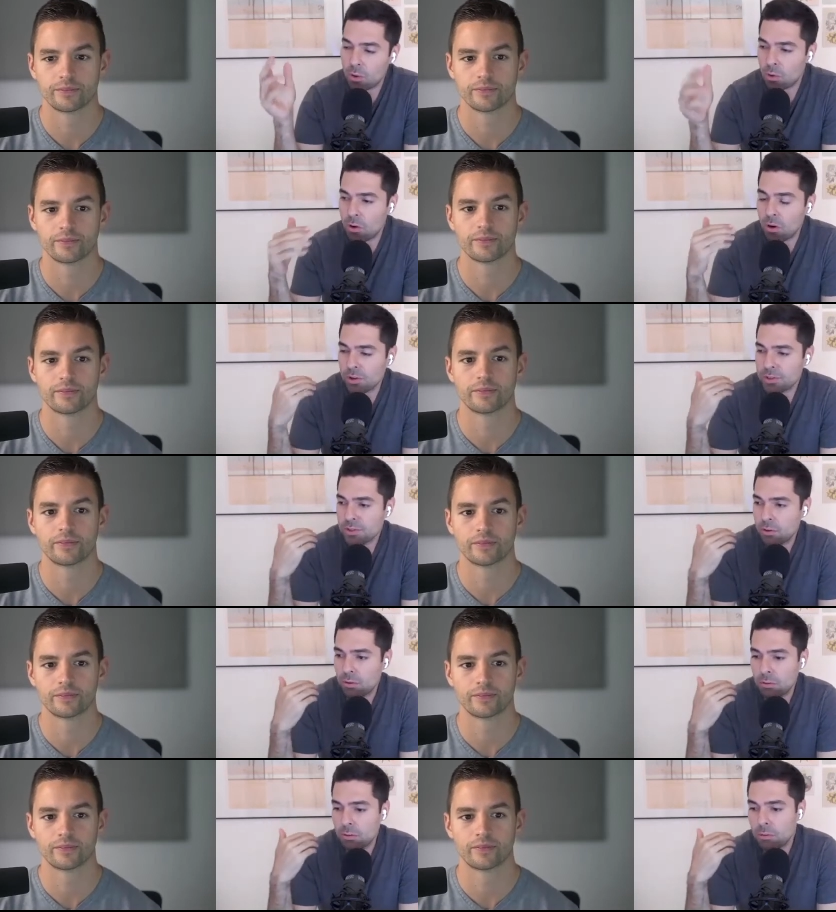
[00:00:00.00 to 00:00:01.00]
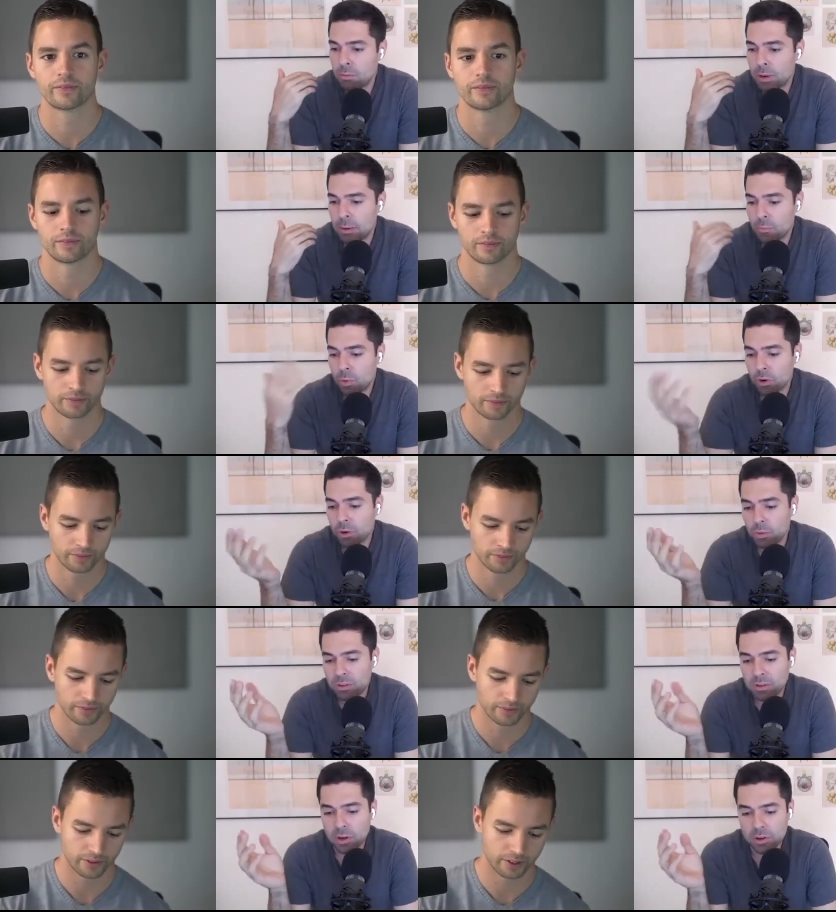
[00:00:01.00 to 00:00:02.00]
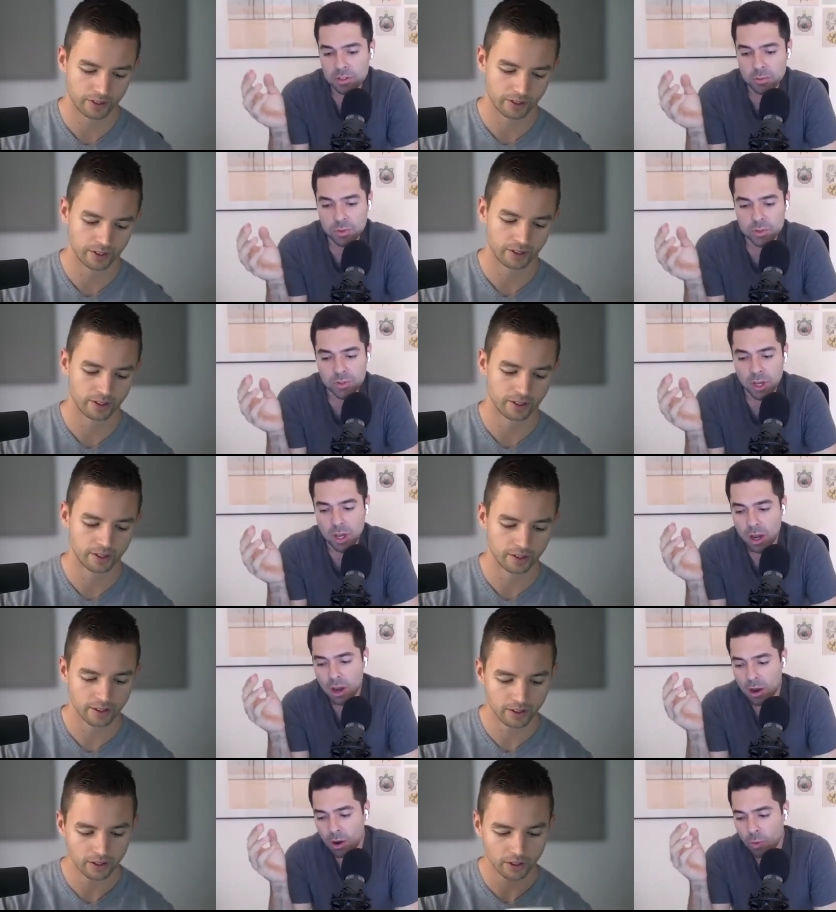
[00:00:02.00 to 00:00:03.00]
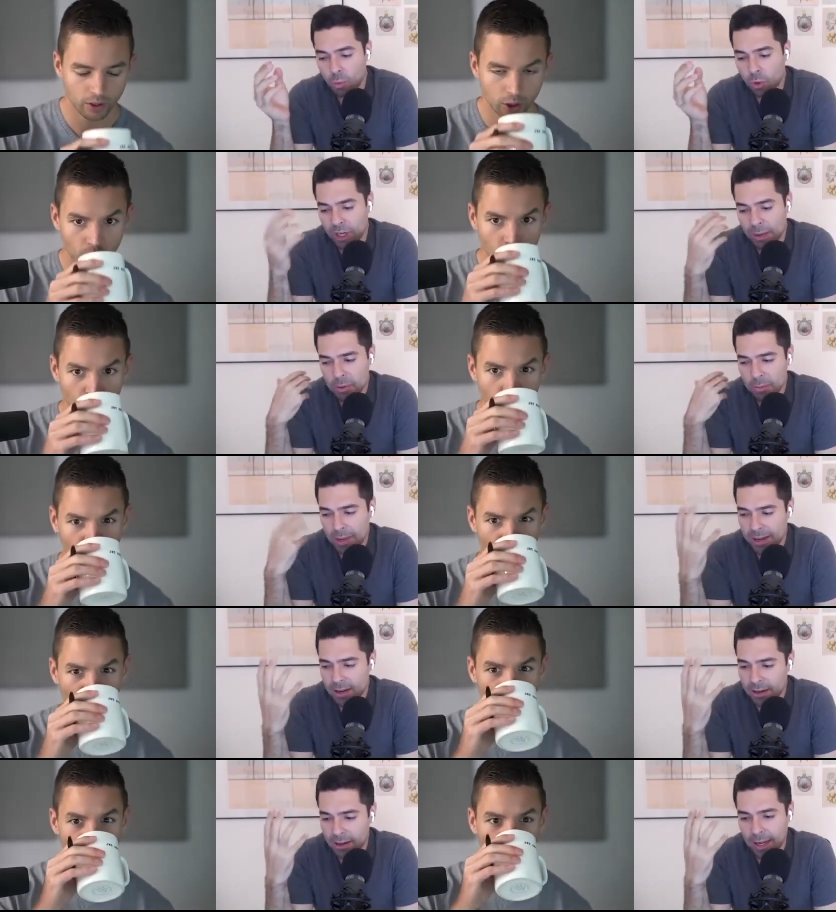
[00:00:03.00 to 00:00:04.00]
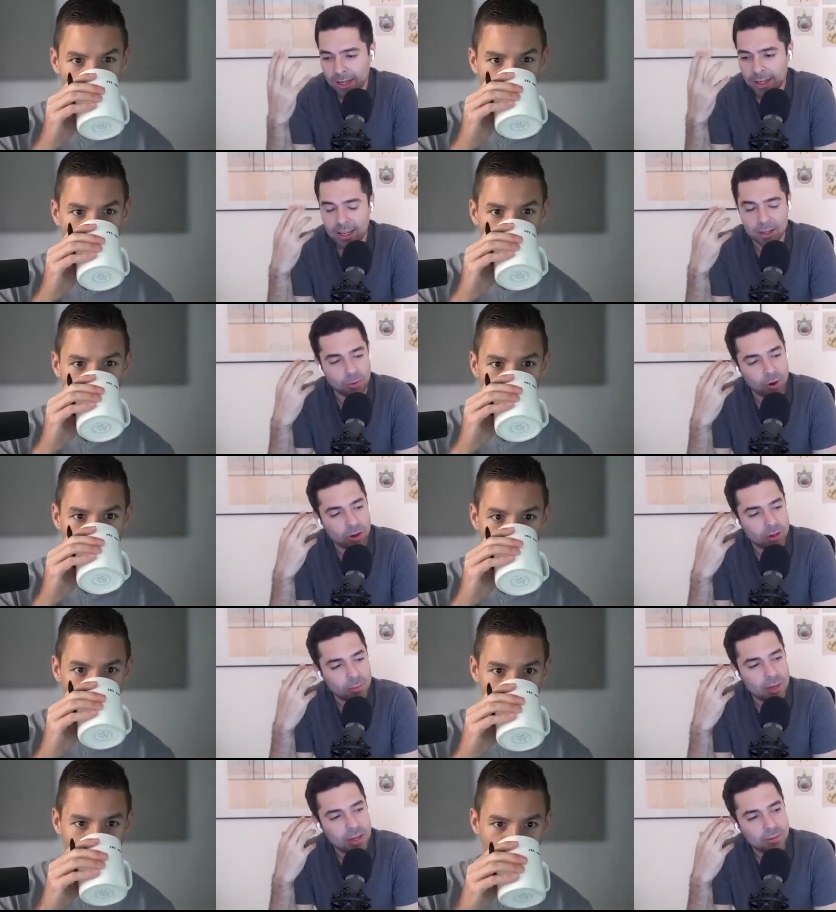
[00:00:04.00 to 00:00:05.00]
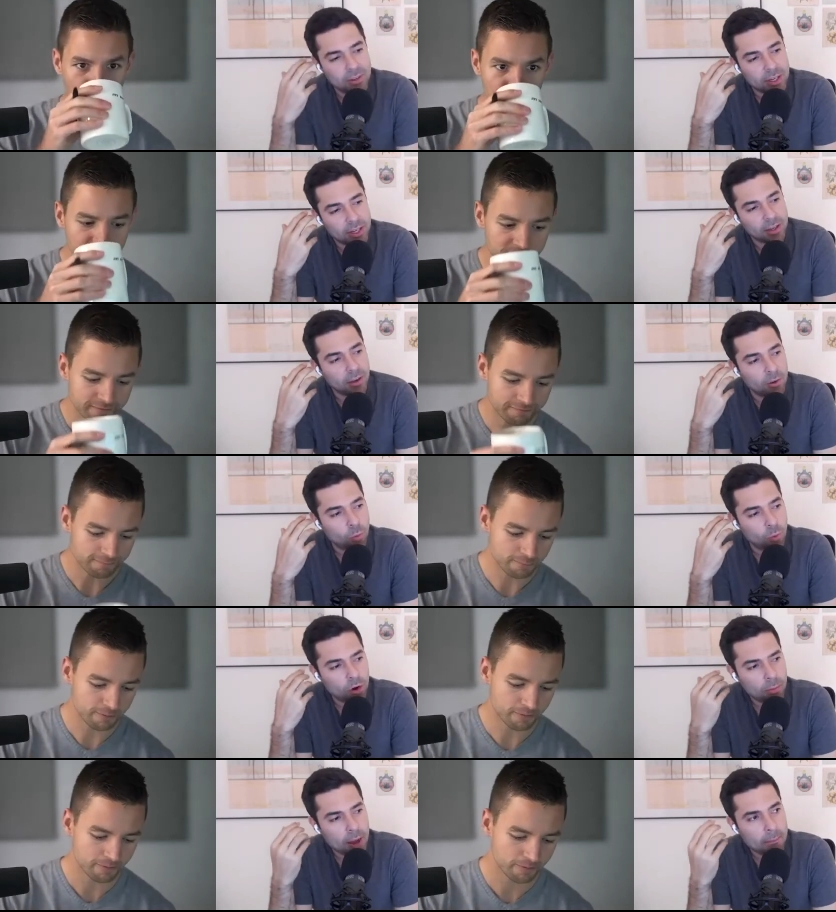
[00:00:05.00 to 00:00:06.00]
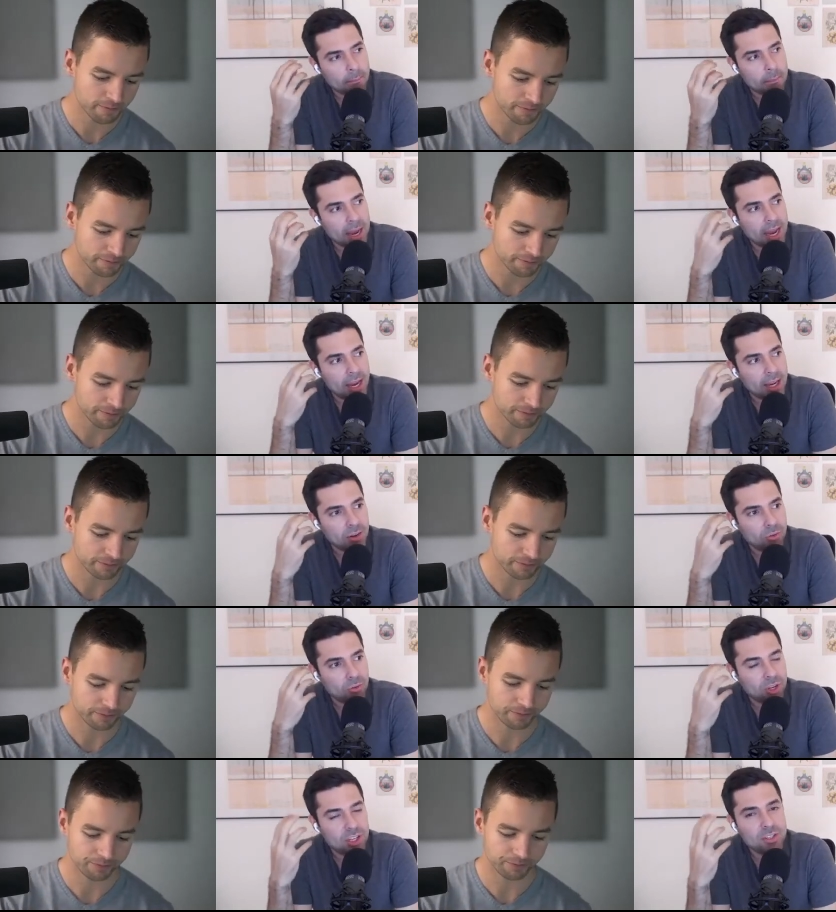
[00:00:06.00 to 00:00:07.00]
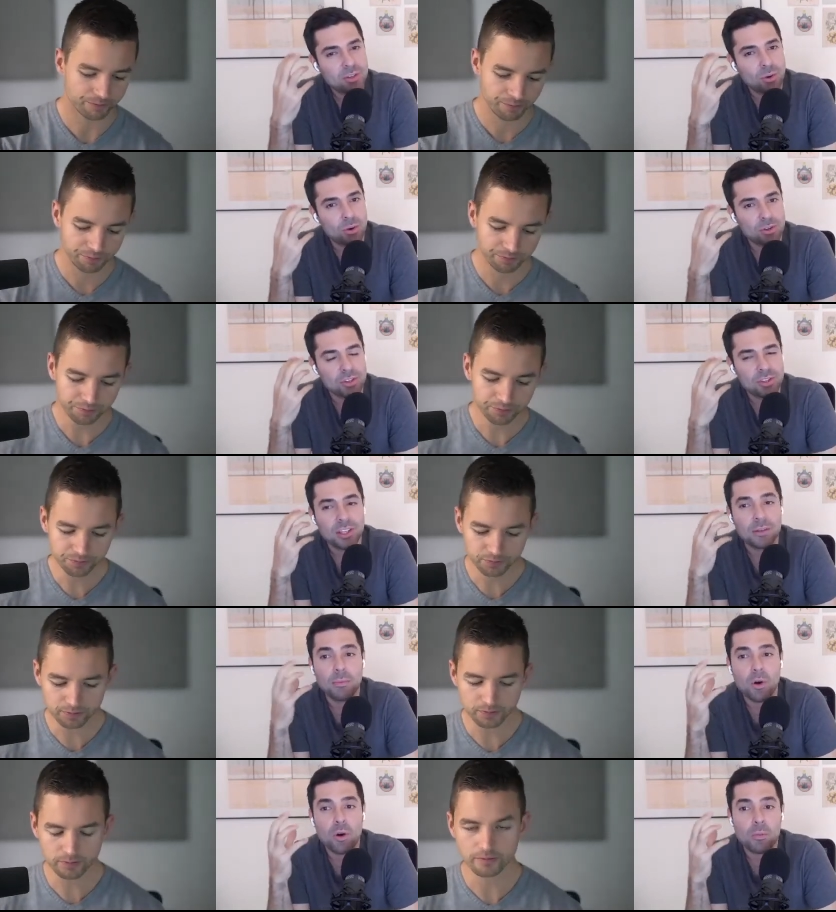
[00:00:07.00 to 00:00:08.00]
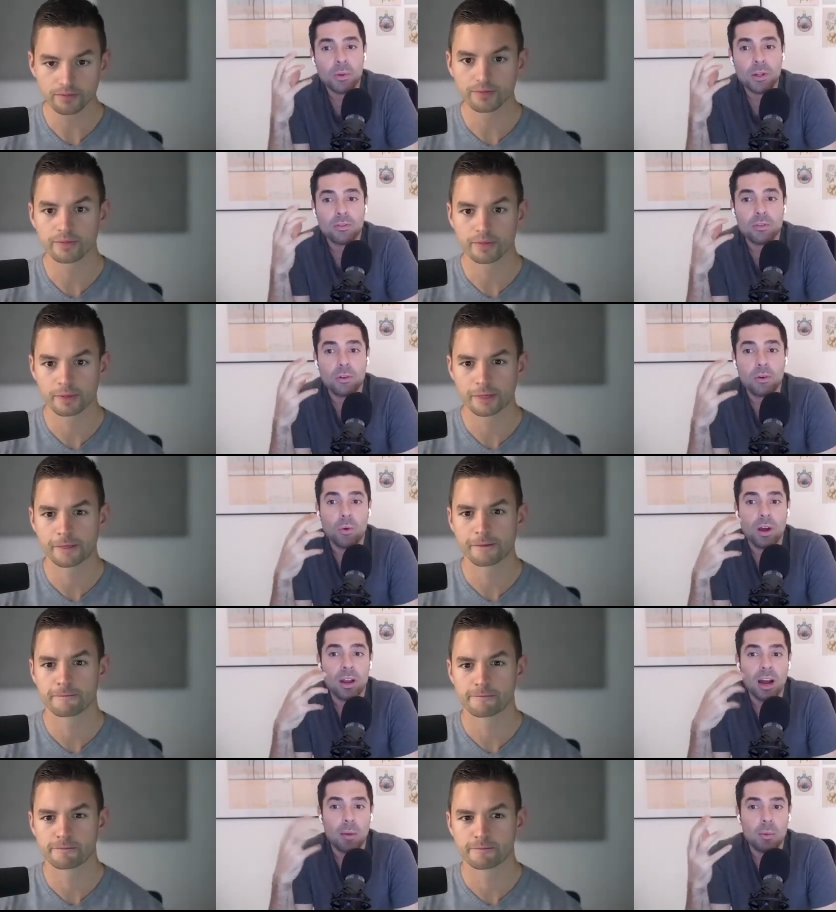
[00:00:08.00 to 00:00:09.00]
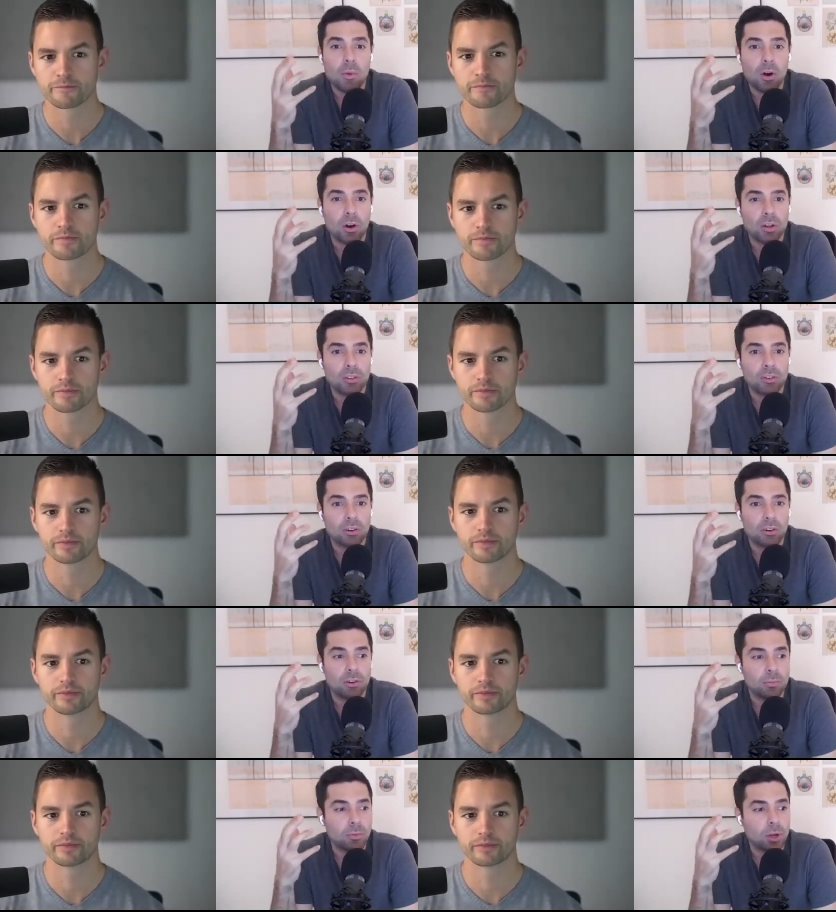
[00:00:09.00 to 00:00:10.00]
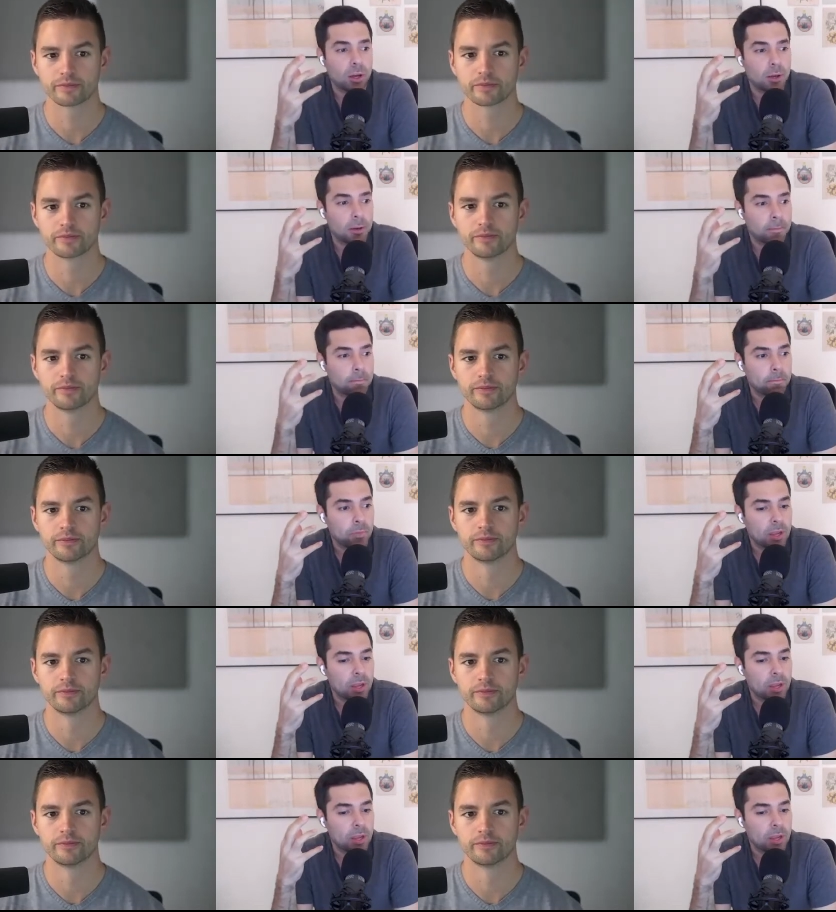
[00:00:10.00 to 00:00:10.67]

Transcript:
Speaker 1: also when I'm working with customers, what I'm immediately like getting worried about, like, one of my main resources at the moment when I'm a marketer um,